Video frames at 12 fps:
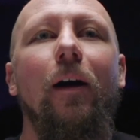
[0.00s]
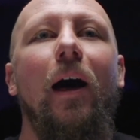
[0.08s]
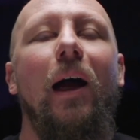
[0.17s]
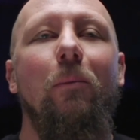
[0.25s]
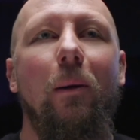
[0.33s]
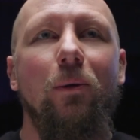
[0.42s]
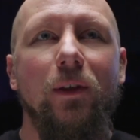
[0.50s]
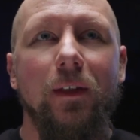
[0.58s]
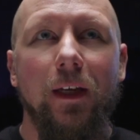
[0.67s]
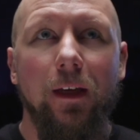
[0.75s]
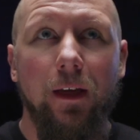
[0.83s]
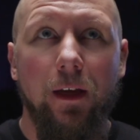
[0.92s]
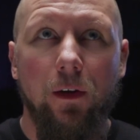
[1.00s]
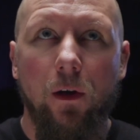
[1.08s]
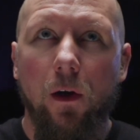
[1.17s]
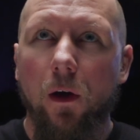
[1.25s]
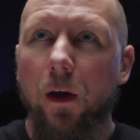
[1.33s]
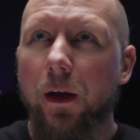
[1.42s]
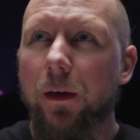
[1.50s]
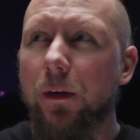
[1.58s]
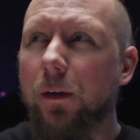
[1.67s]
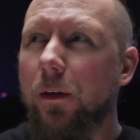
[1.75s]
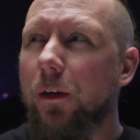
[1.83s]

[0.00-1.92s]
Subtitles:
I remember seeing it on